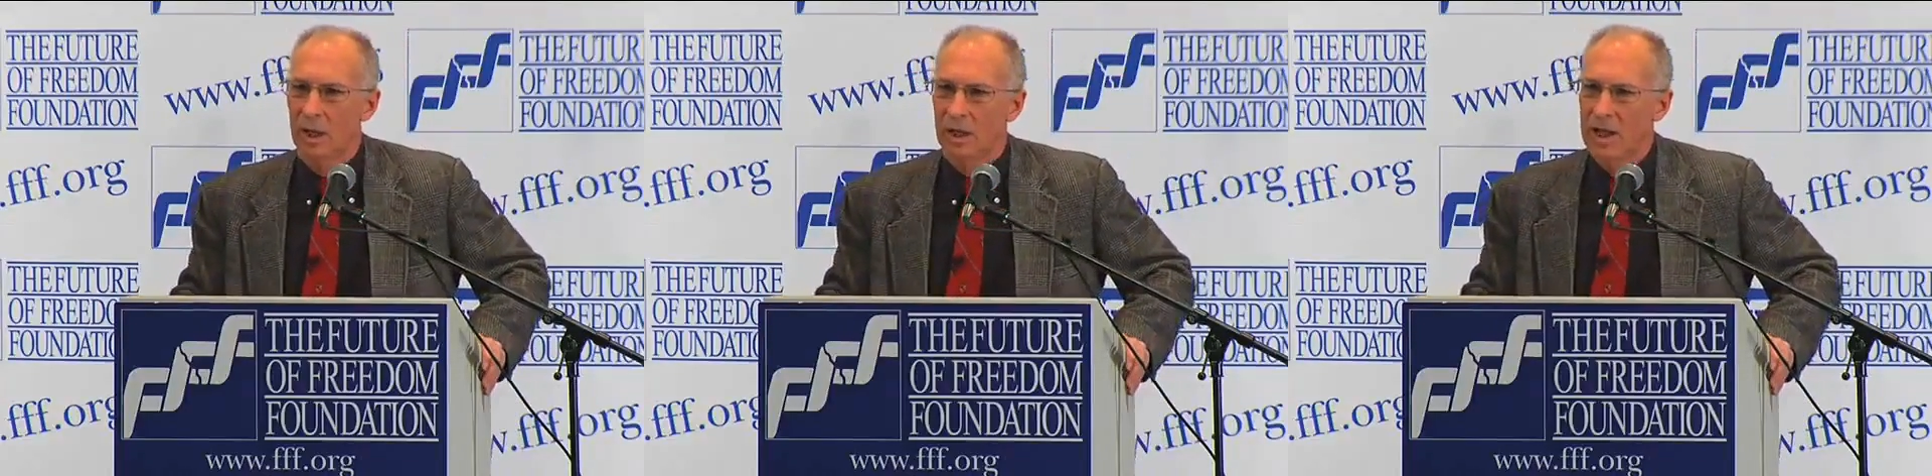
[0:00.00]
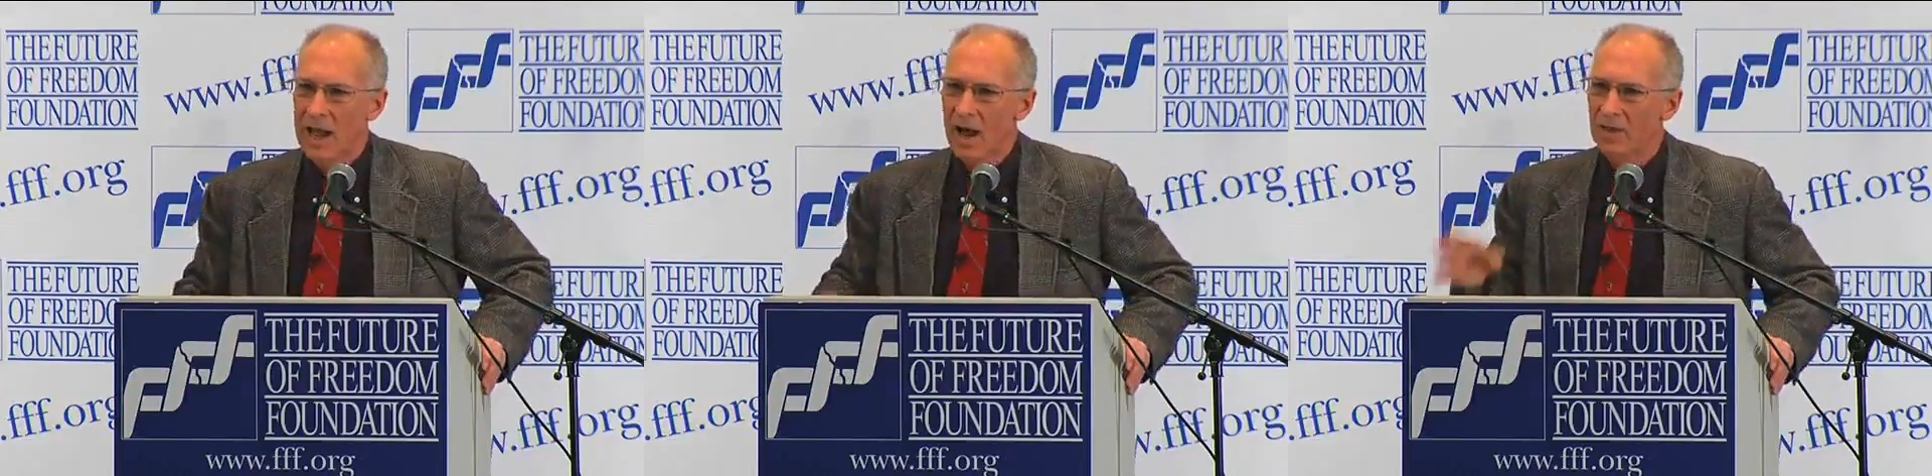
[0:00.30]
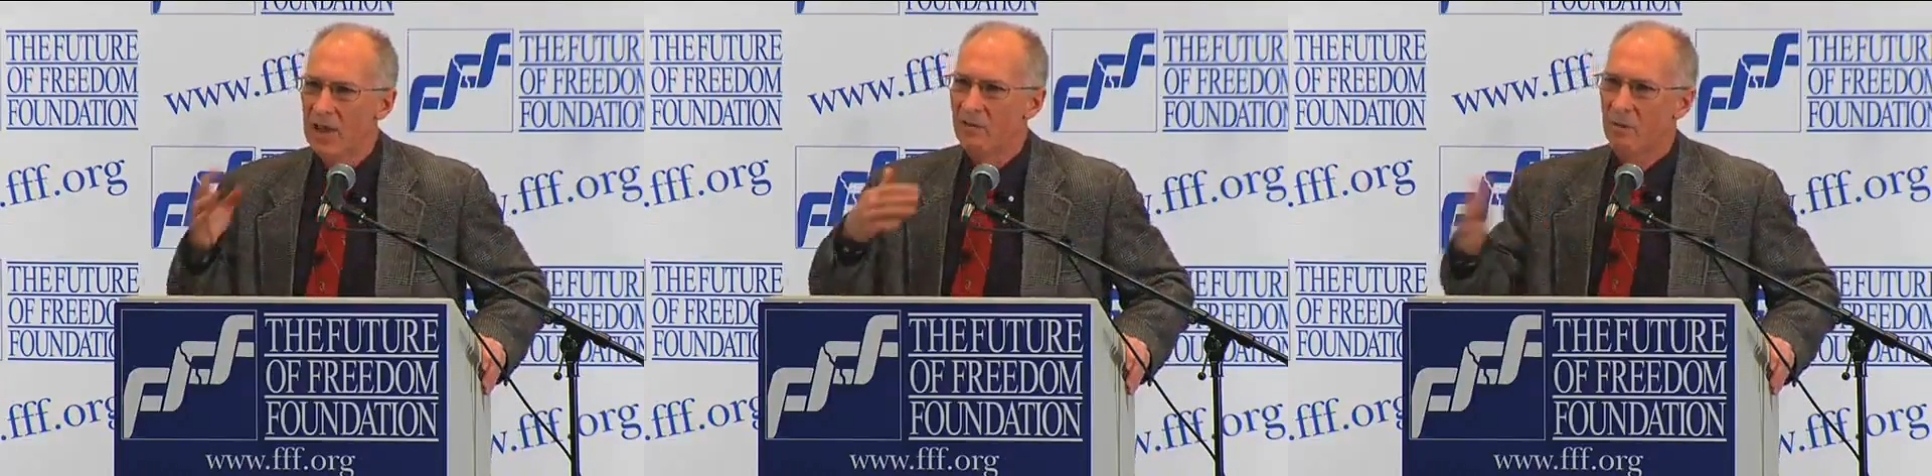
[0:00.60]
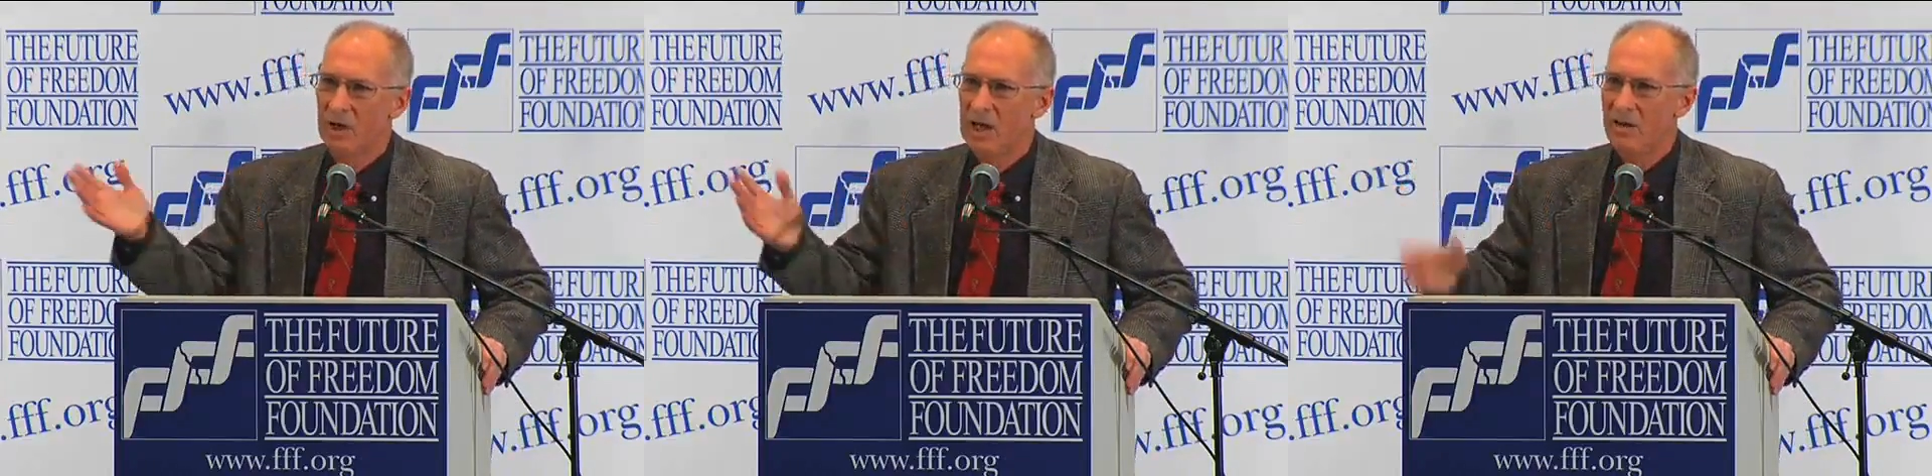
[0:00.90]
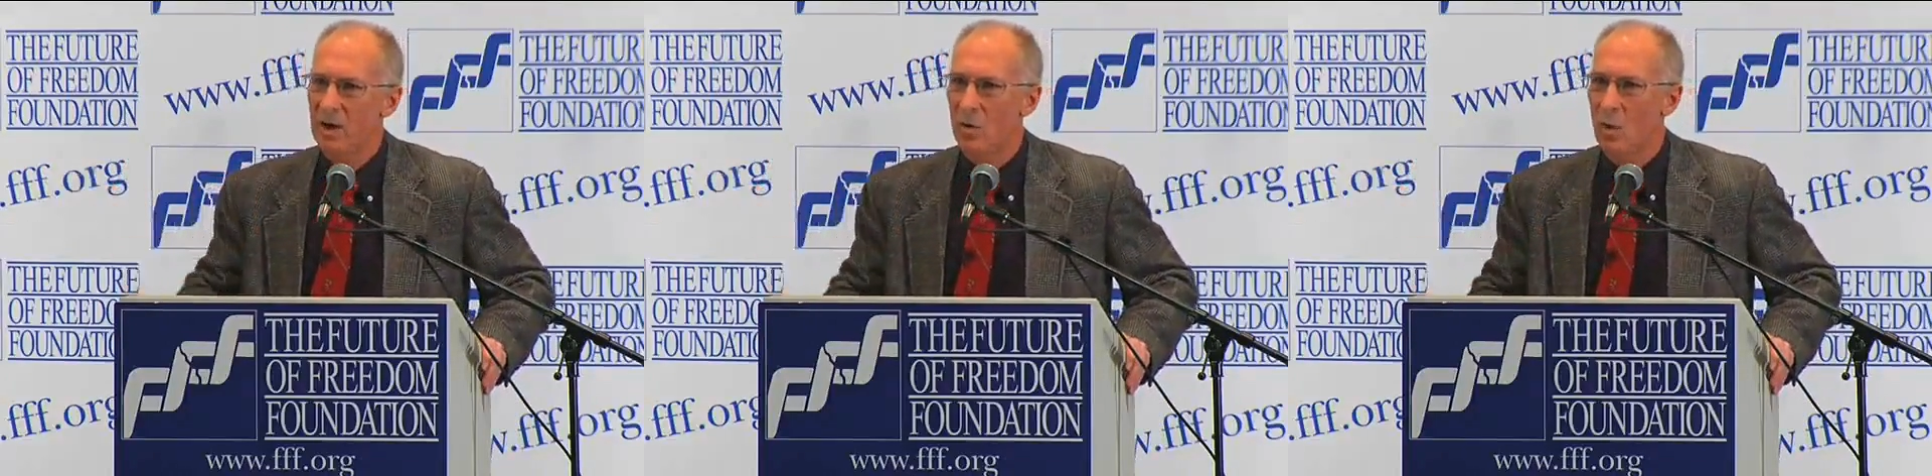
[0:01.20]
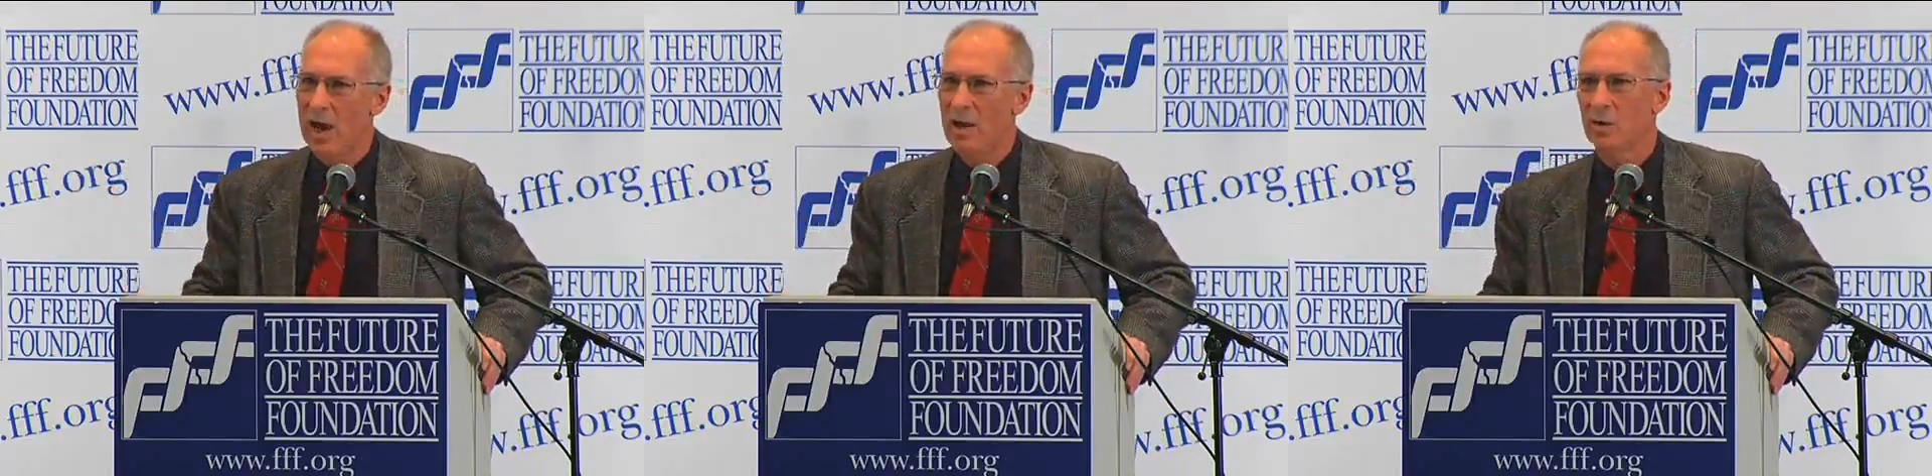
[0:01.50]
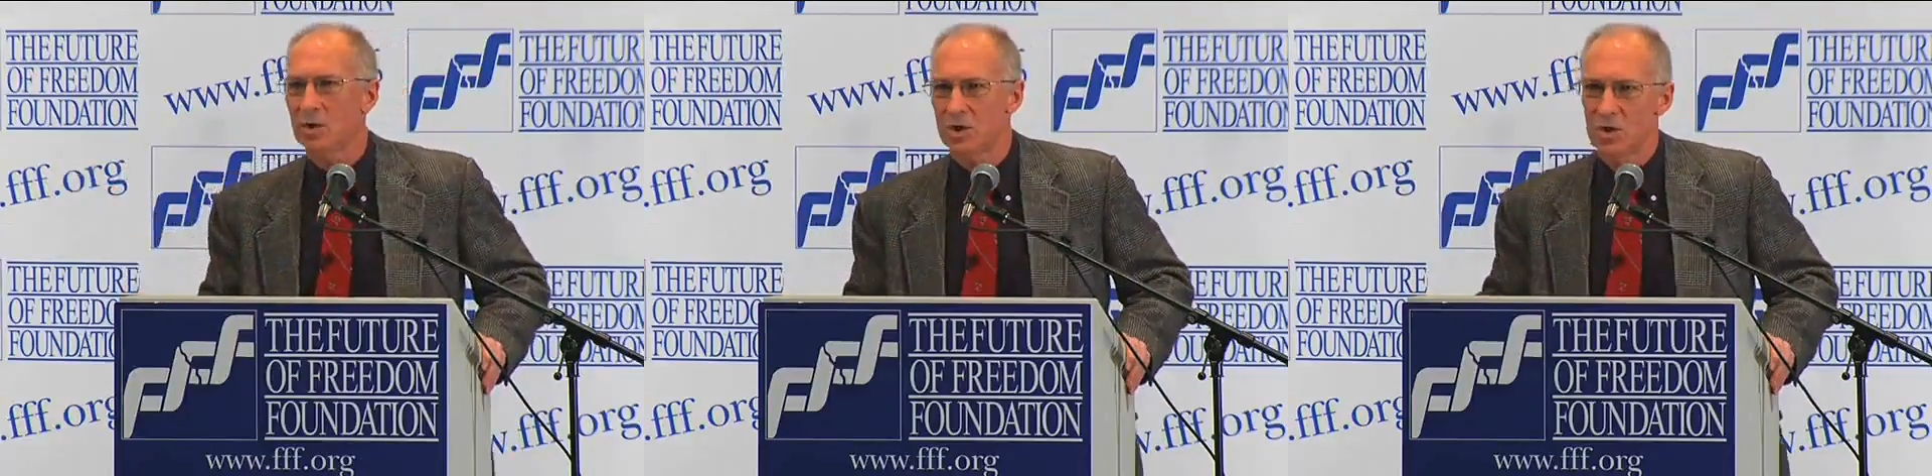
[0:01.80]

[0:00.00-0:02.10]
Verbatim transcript: Now, now they've given away or